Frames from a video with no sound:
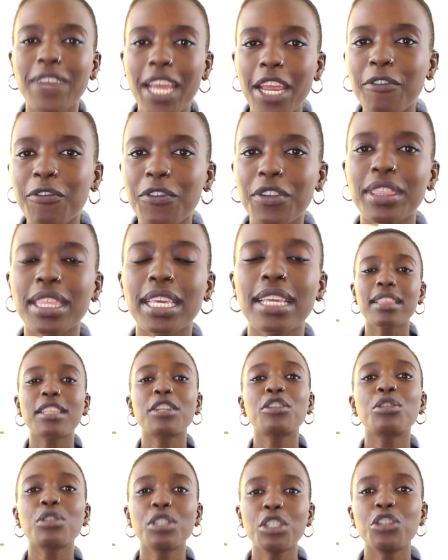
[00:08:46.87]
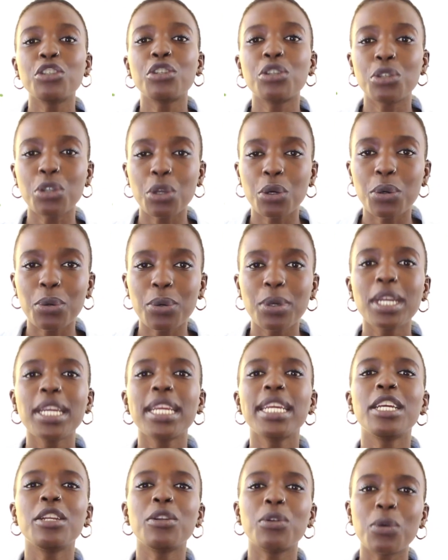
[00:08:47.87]
everything that you need to know
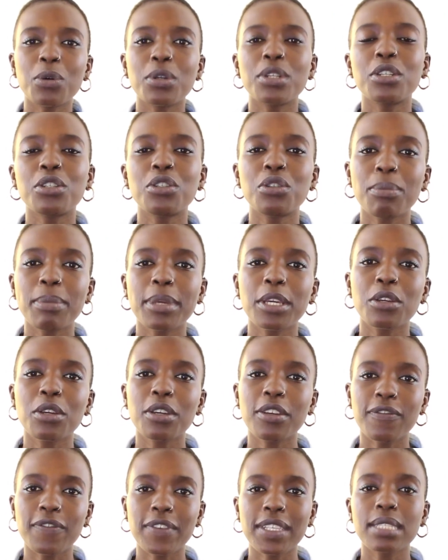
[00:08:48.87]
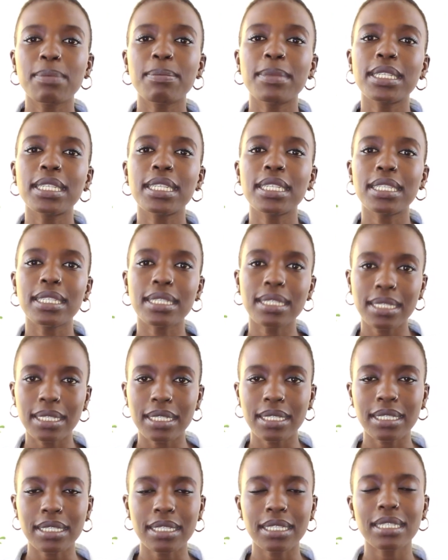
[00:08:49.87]
in order to make your investment decision.